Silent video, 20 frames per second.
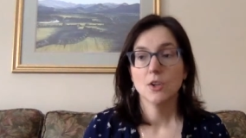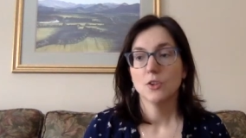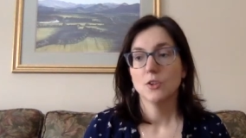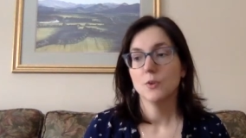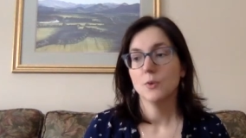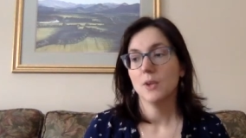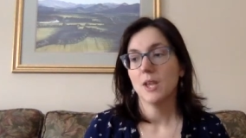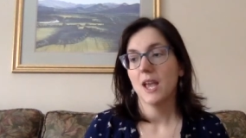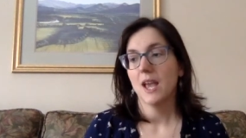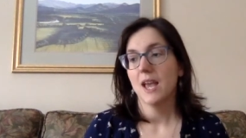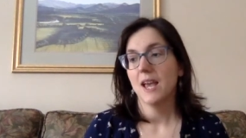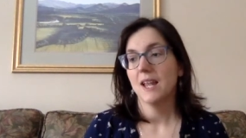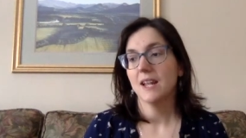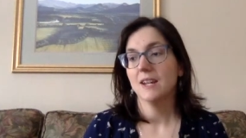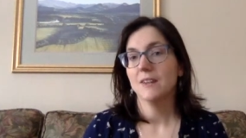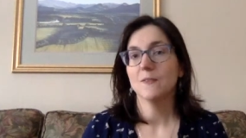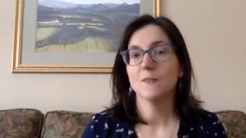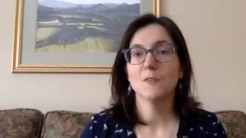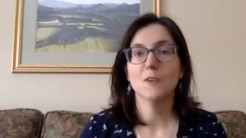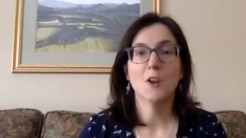You
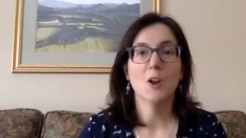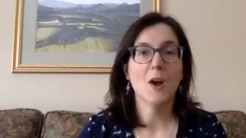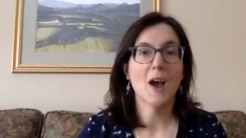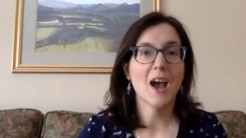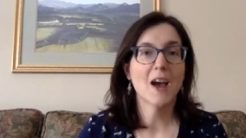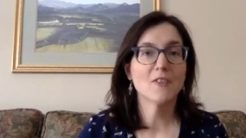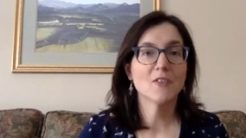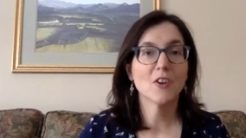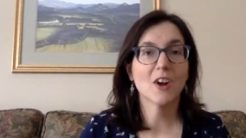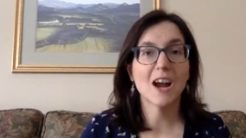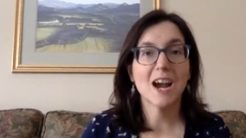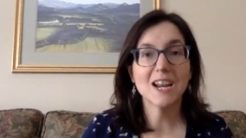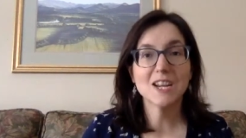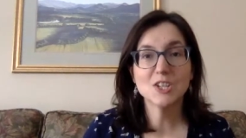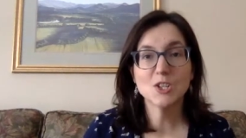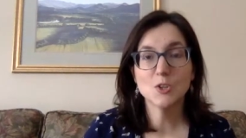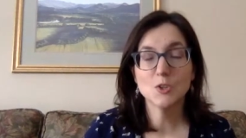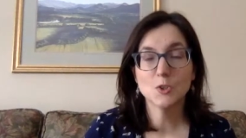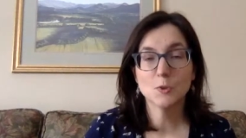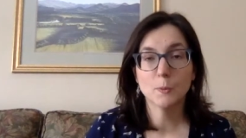can, you know, have your
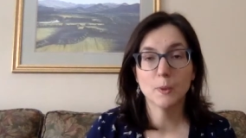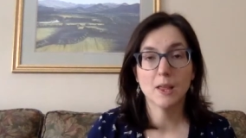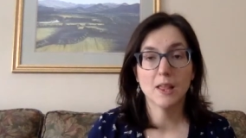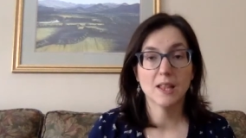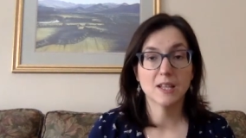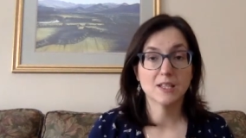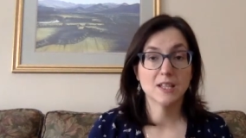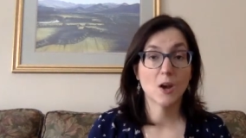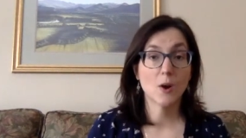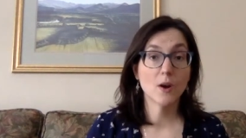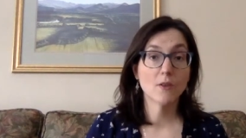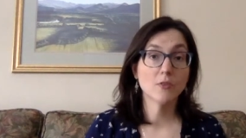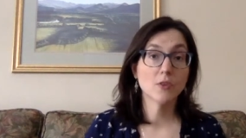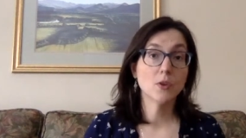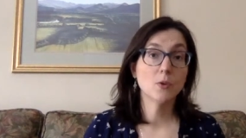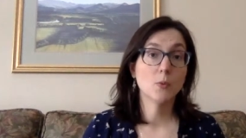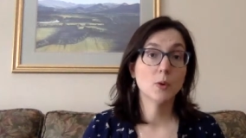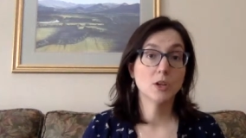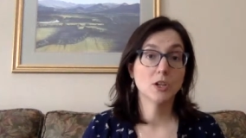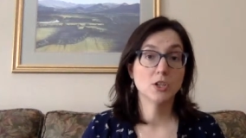iTunes playlist, however
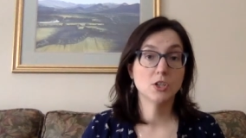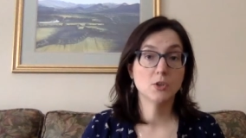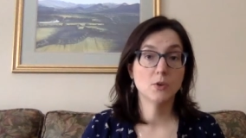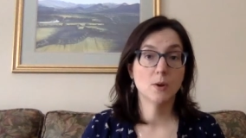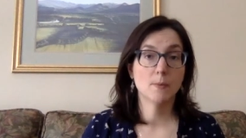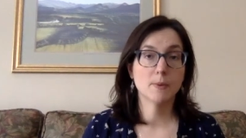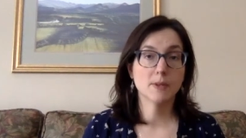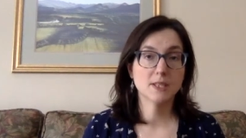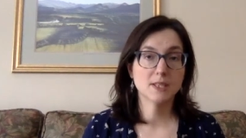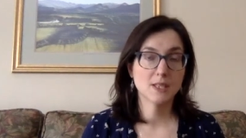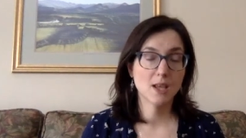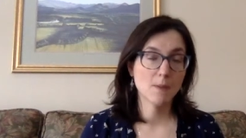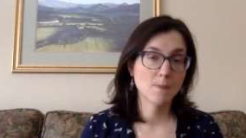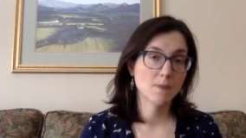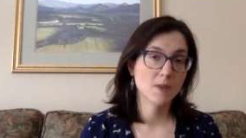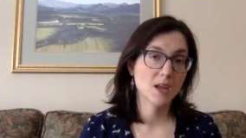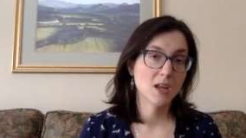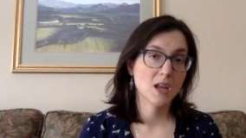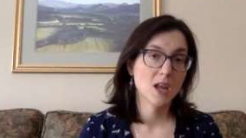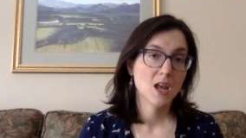you want to do it, but
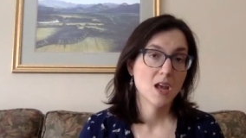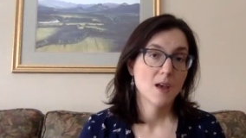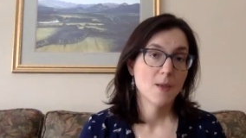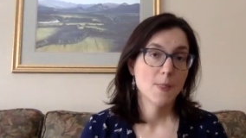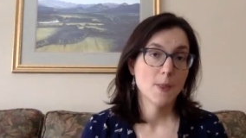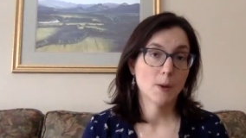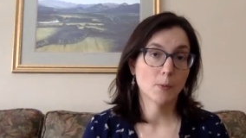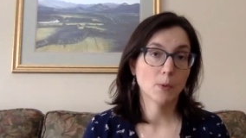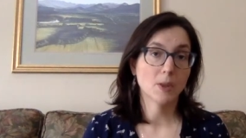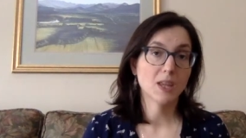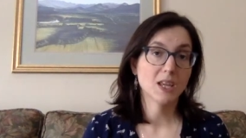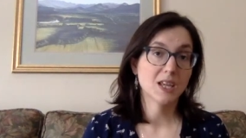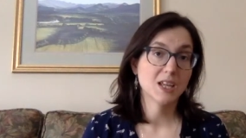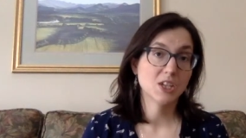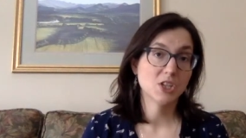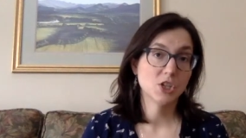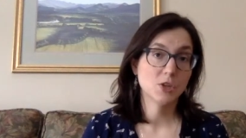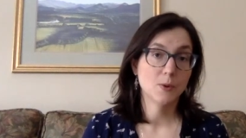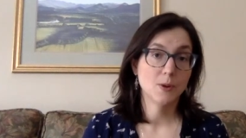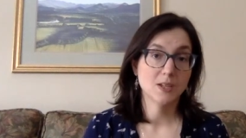something that really
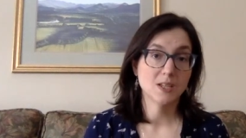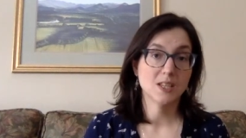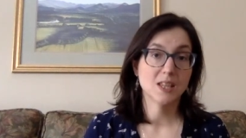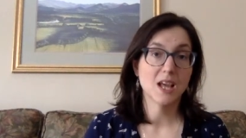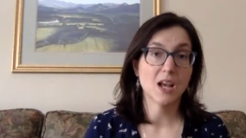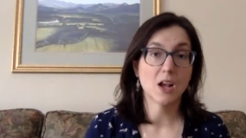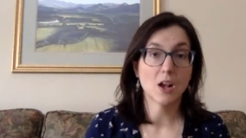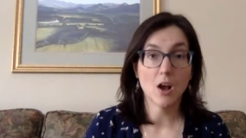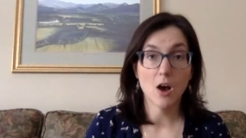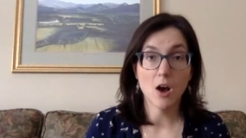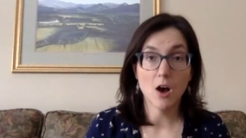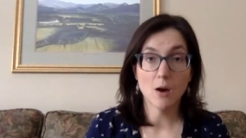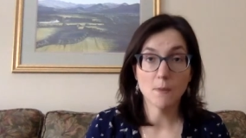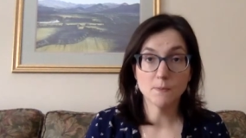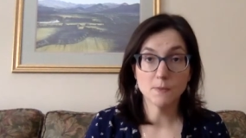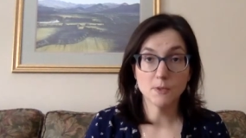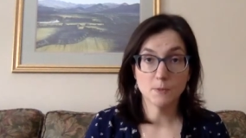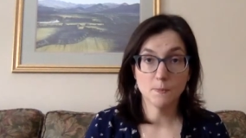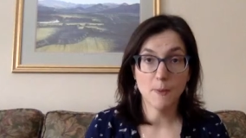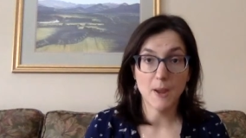gets you into that calm
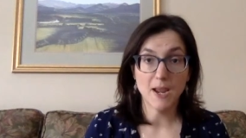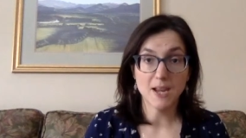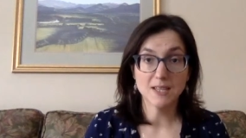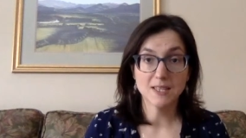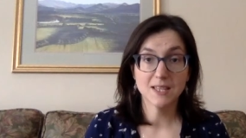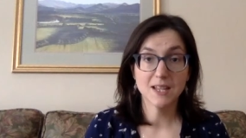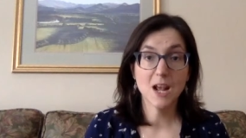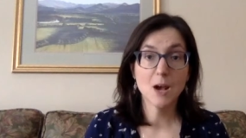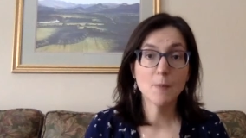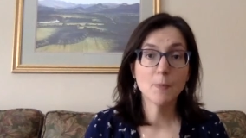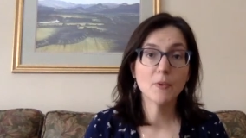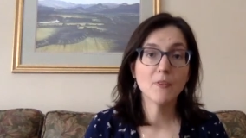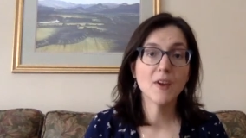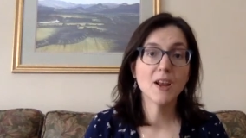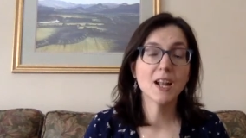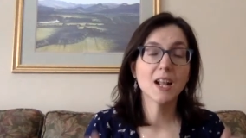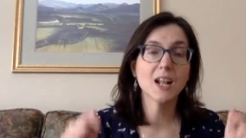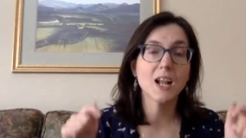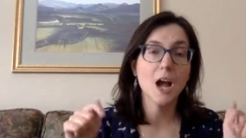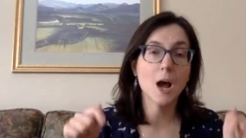space. And I'll provide
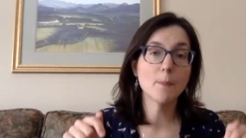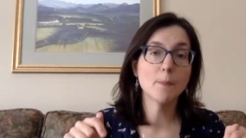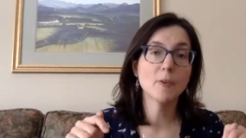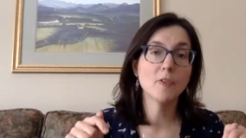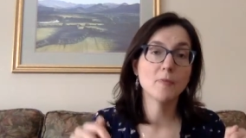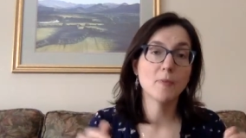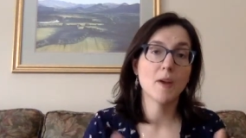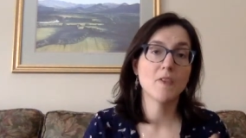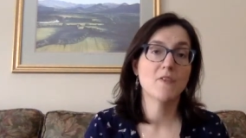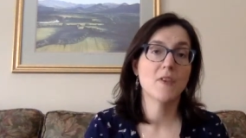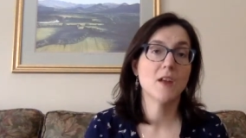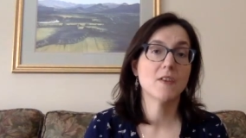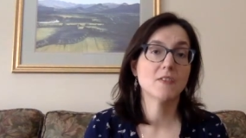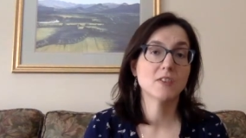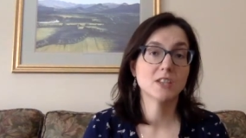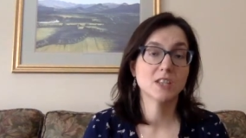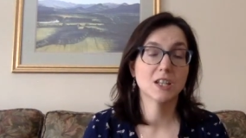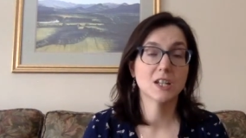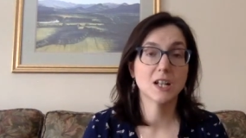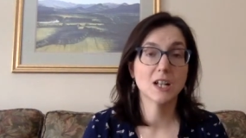a couple of my
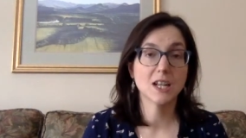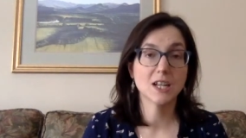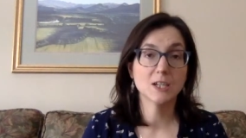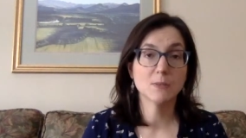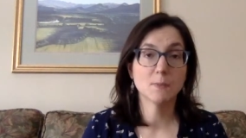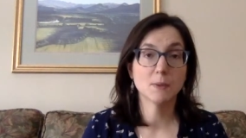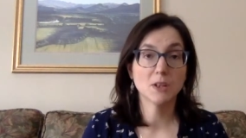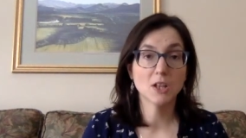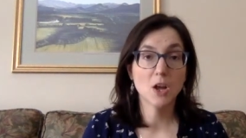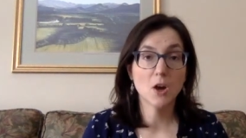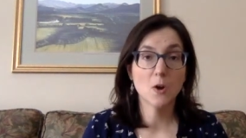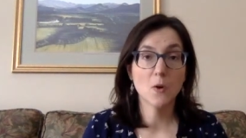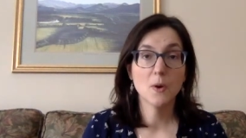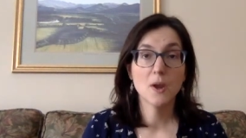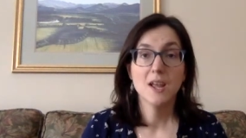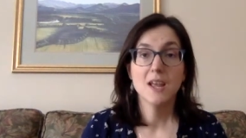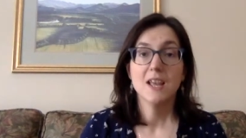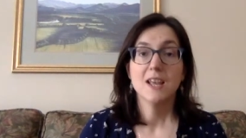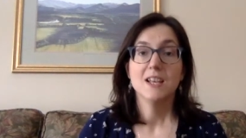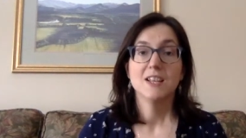favorites in the links below
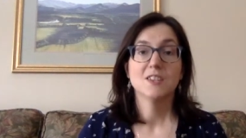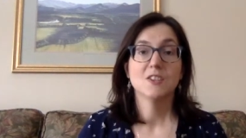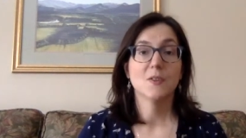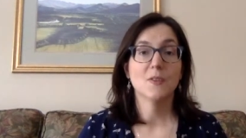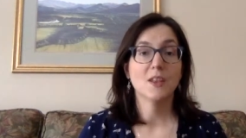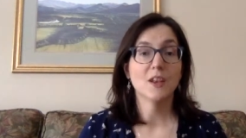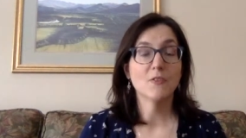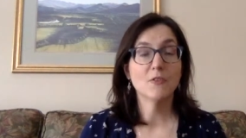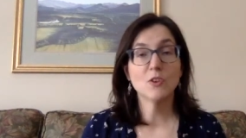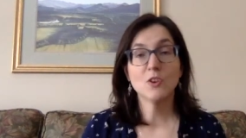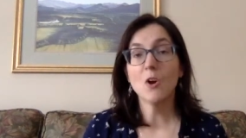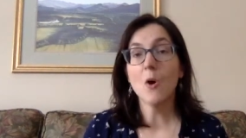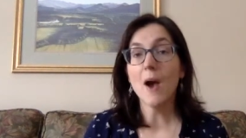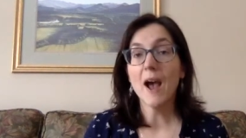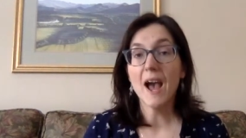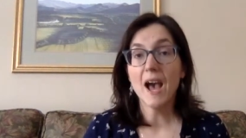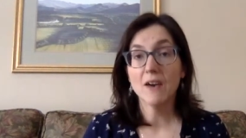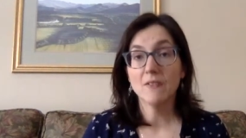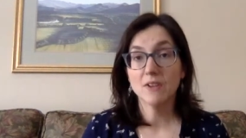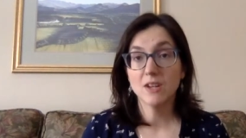so that if you don't
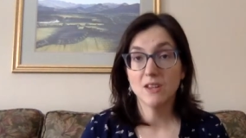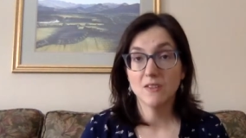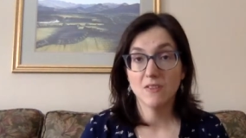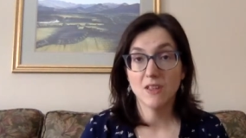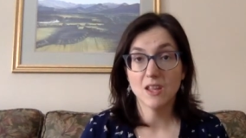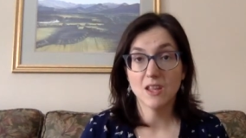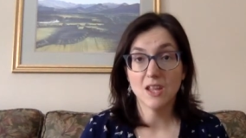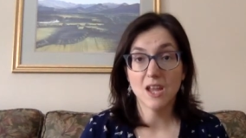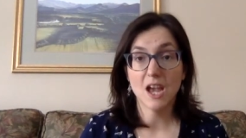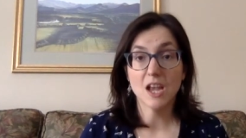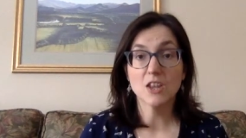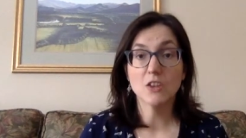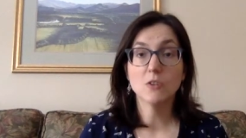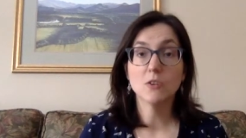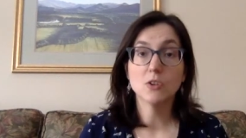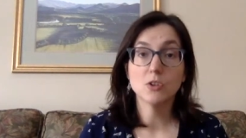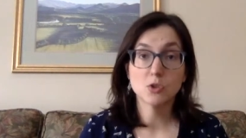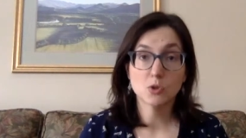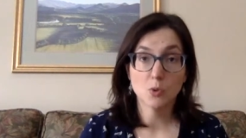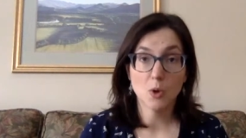have anything yet, you
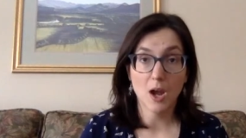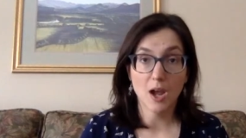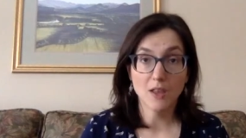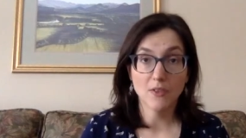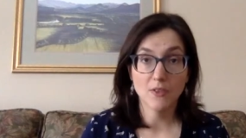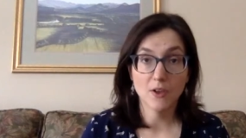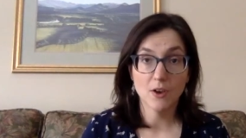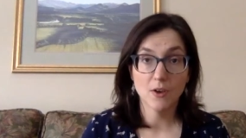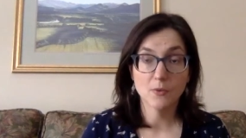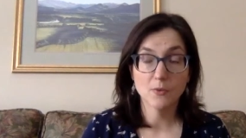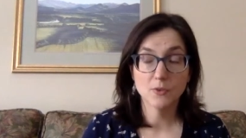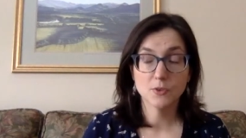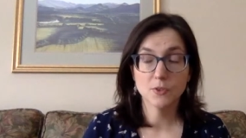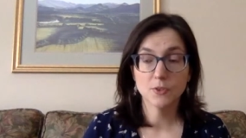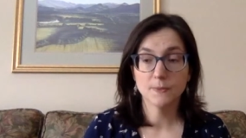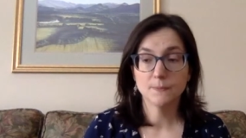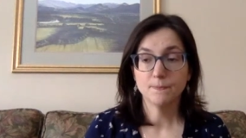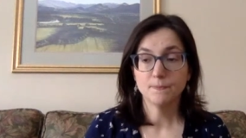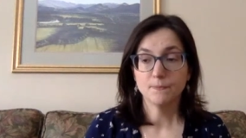can try those.